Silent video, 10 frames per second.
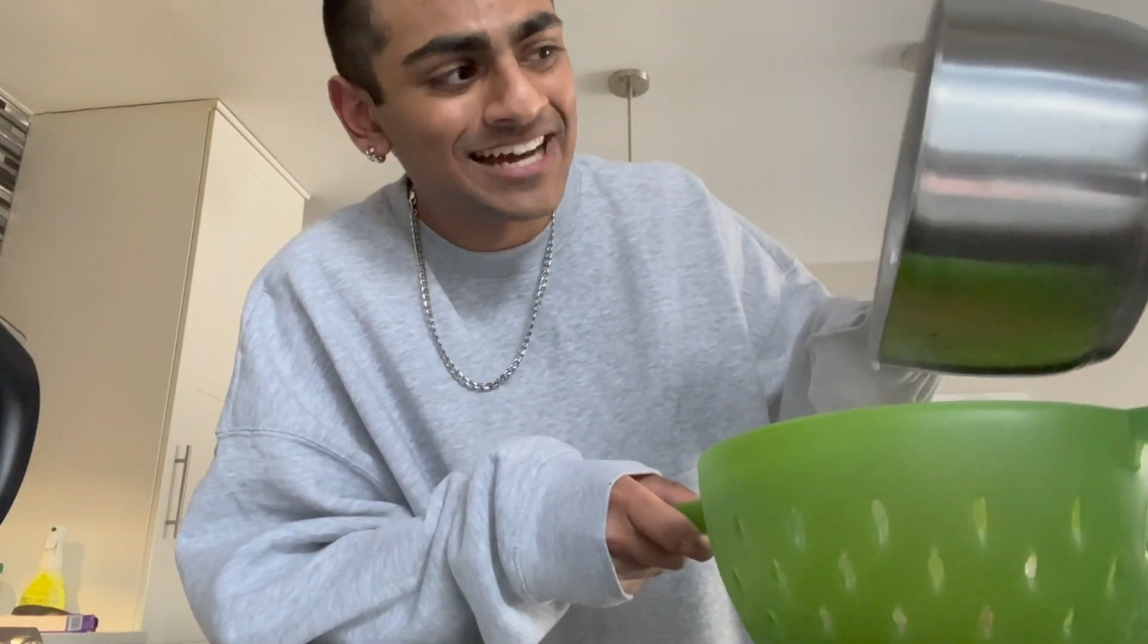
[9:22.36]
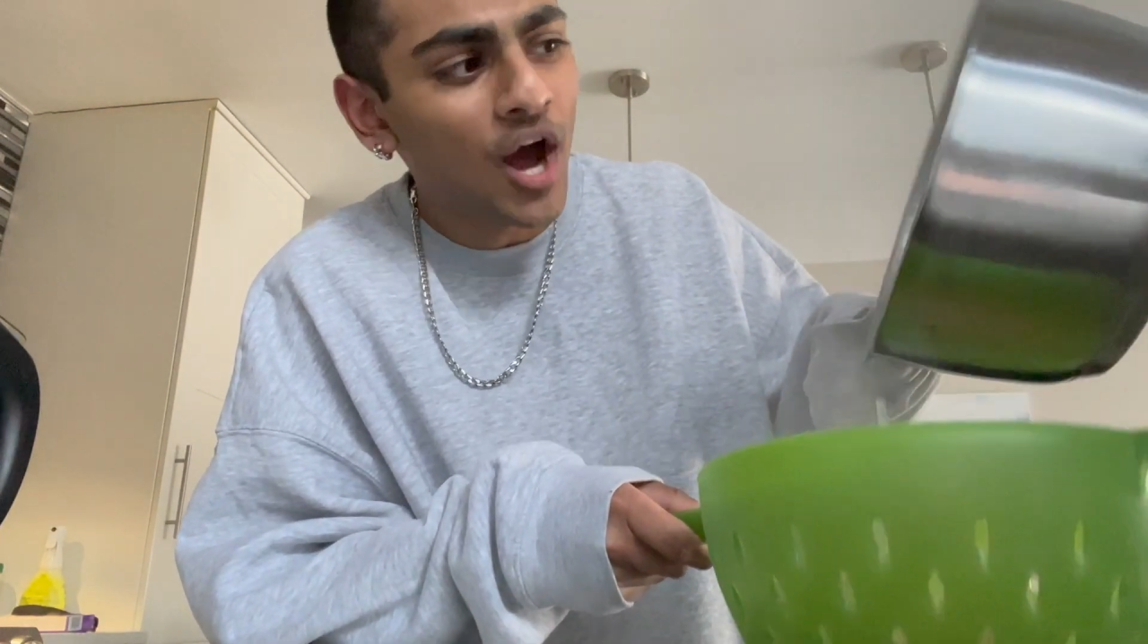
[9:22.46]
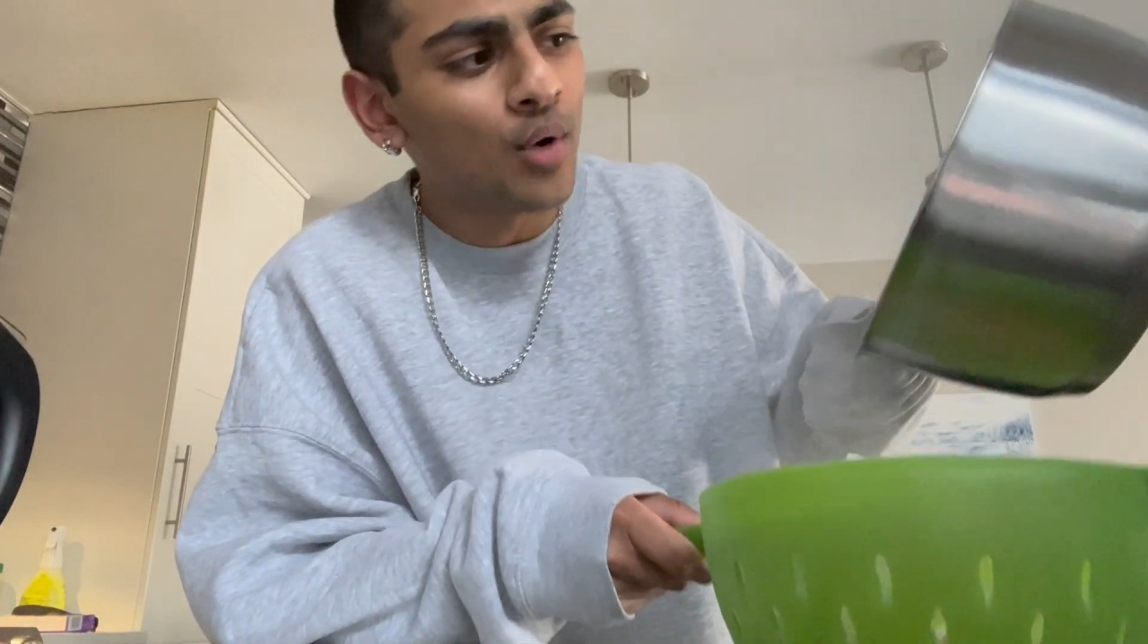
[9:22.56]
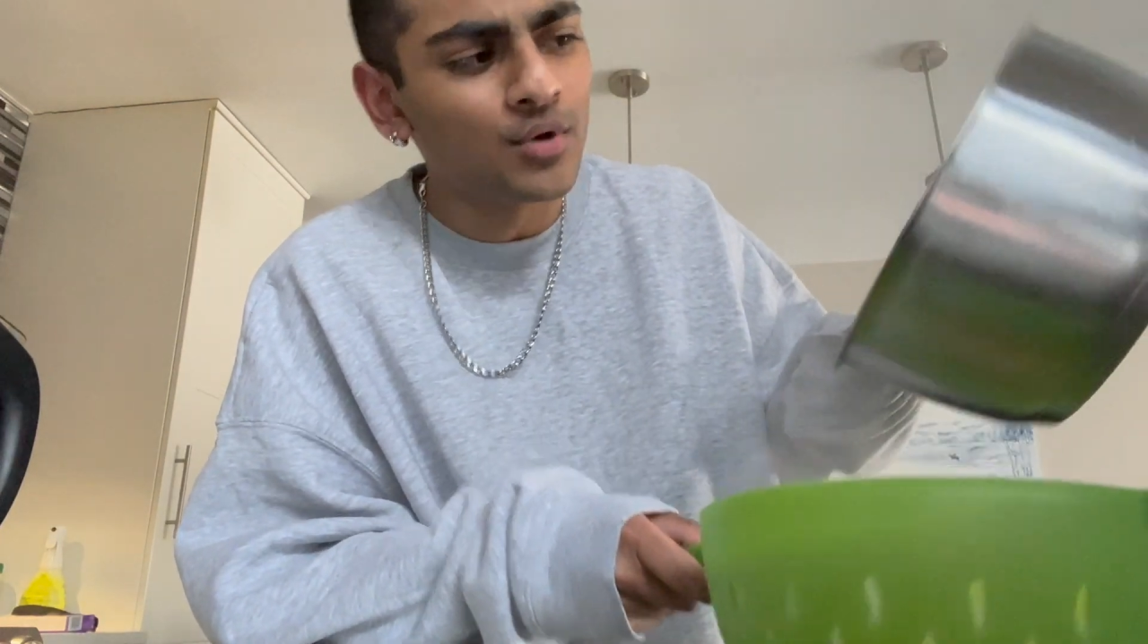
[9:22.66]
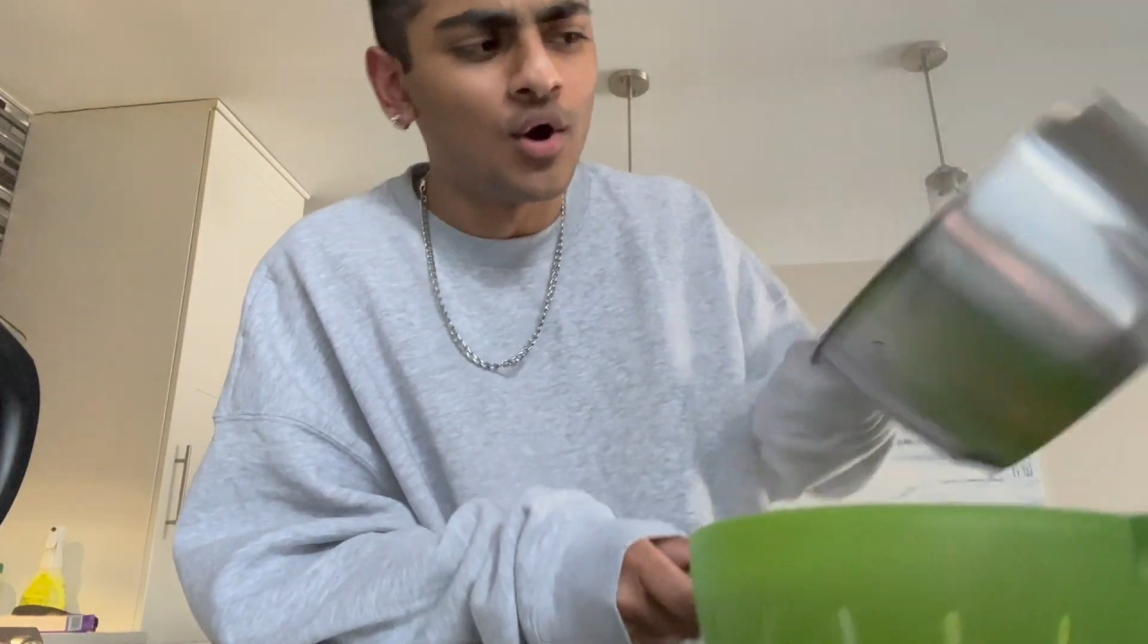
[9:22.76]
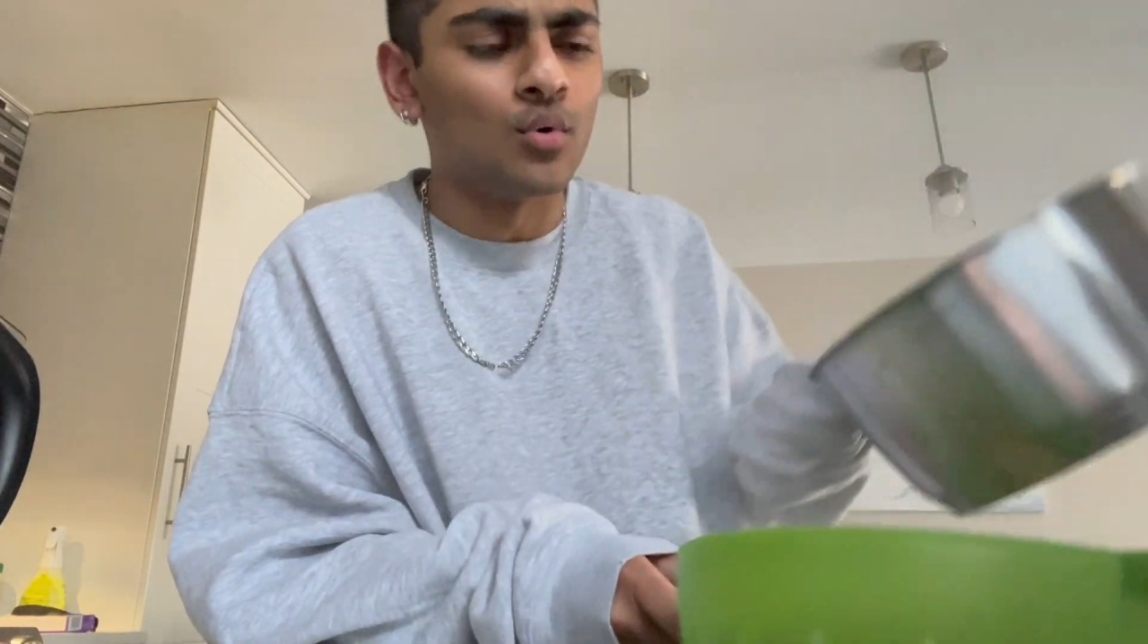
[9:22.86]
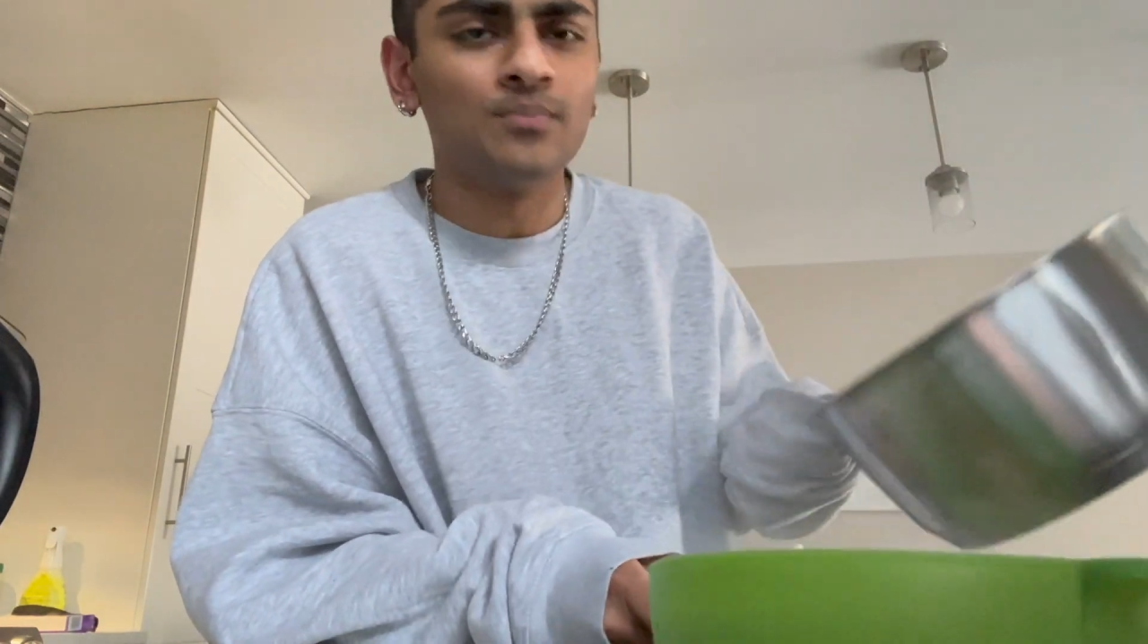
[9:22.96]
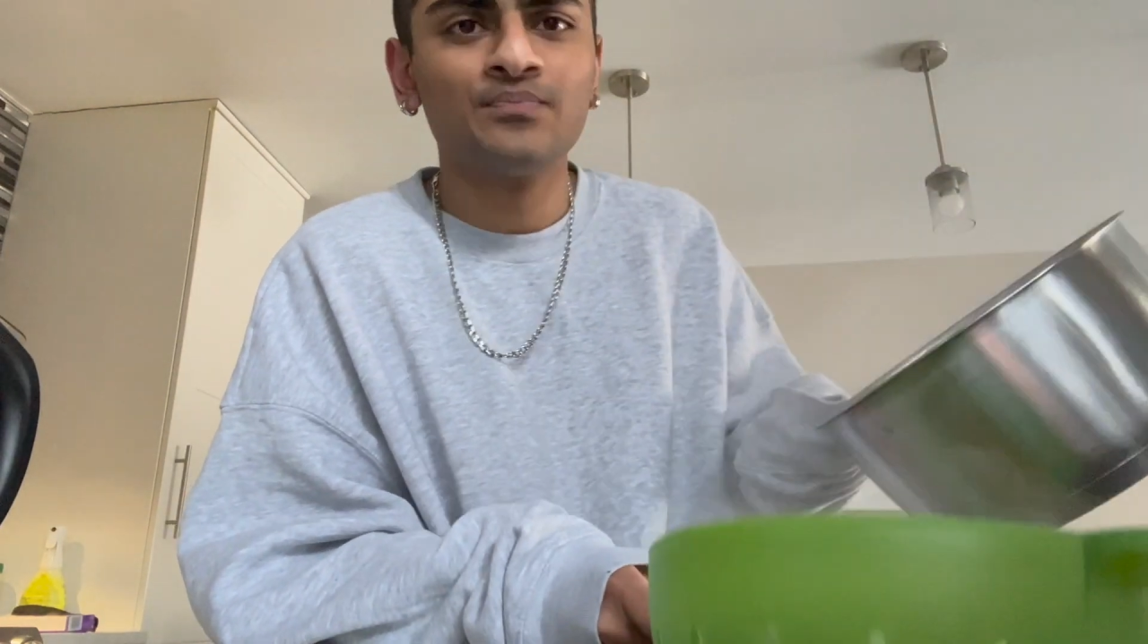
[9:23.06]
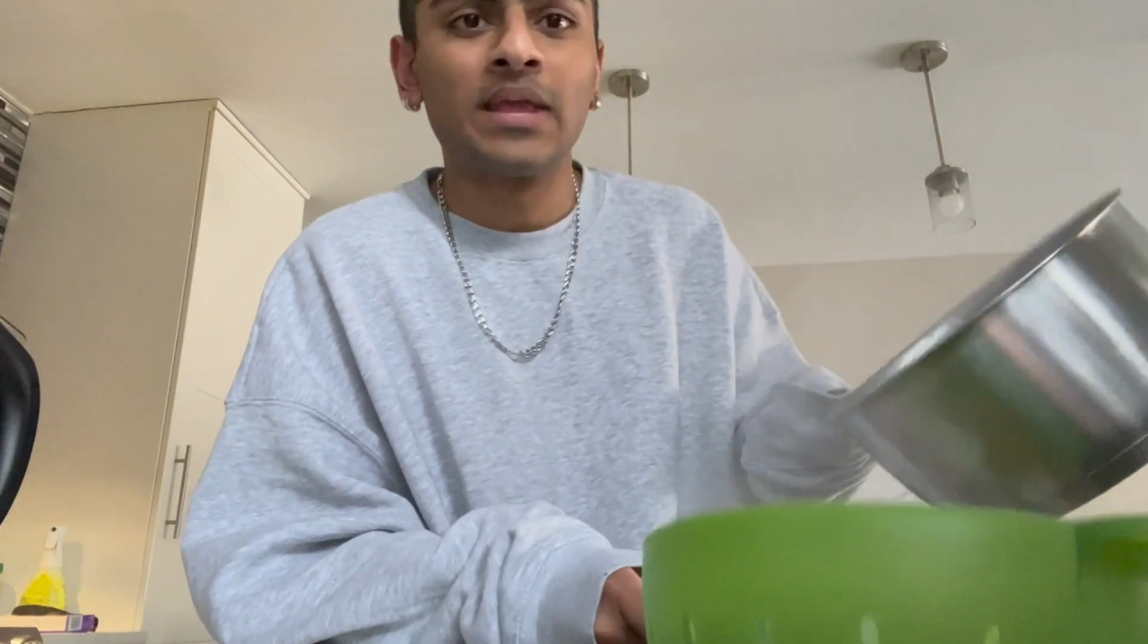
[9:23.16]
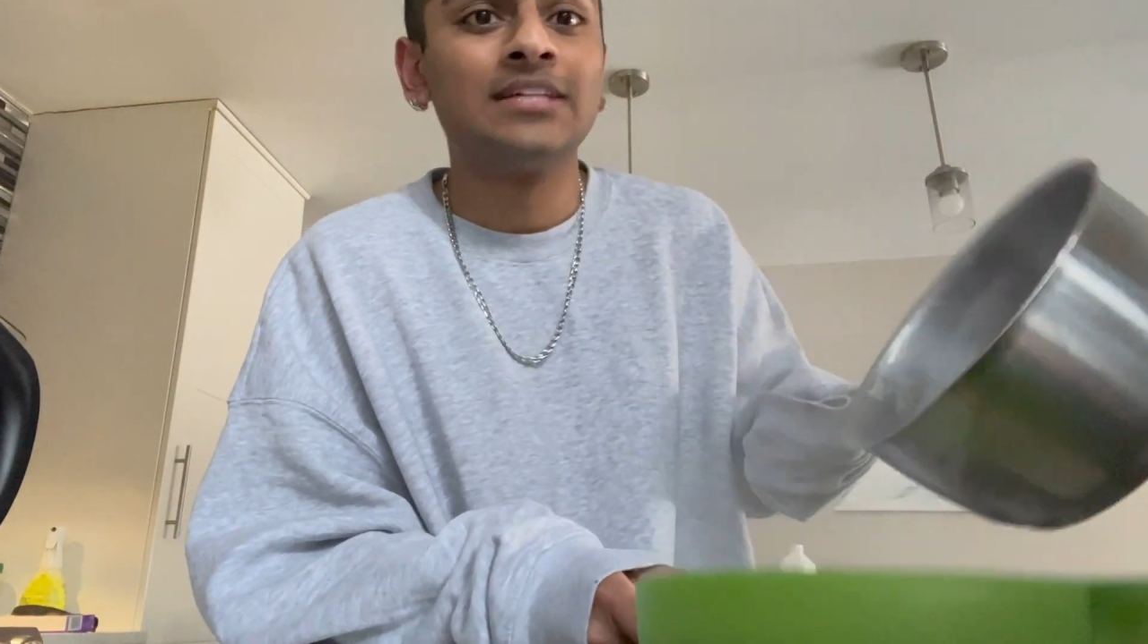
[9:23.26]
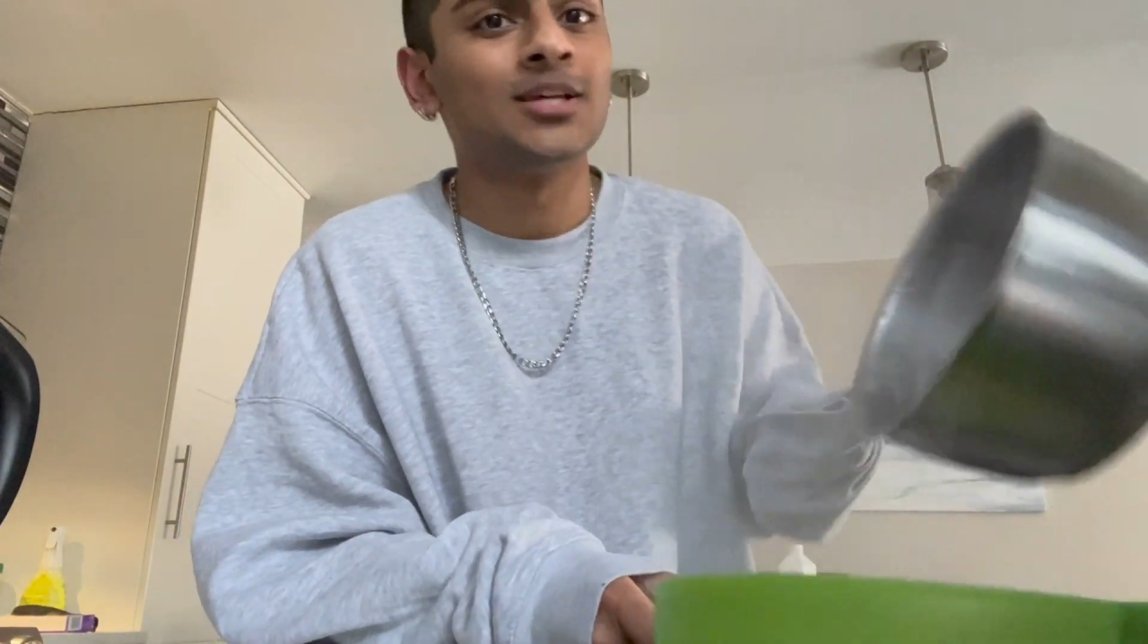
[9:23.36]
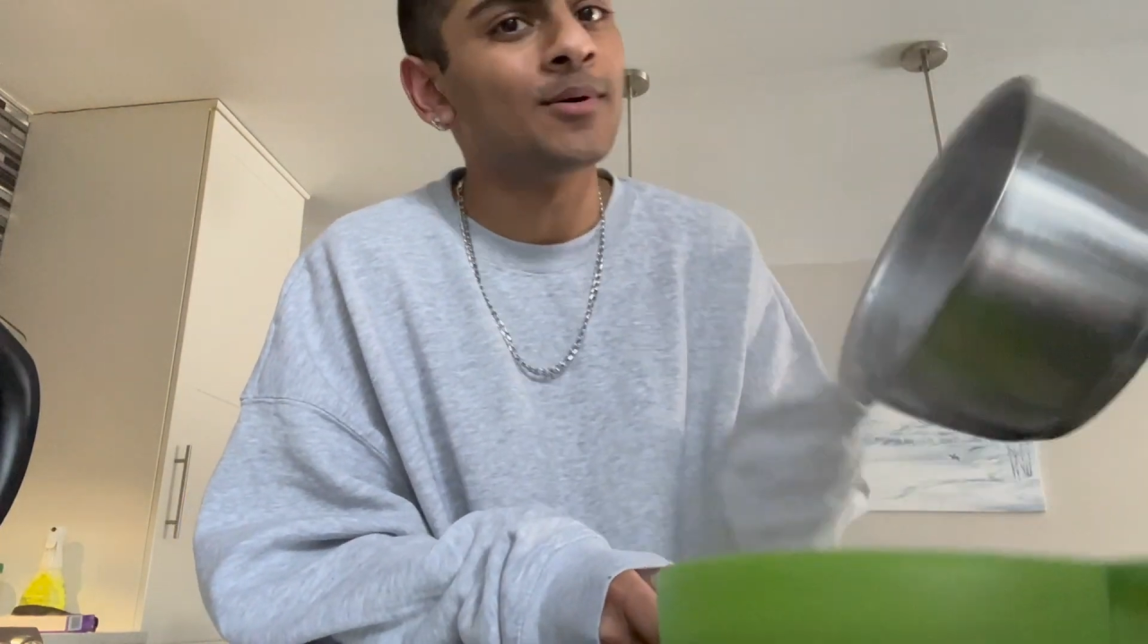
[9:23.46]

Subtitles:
Oh no, some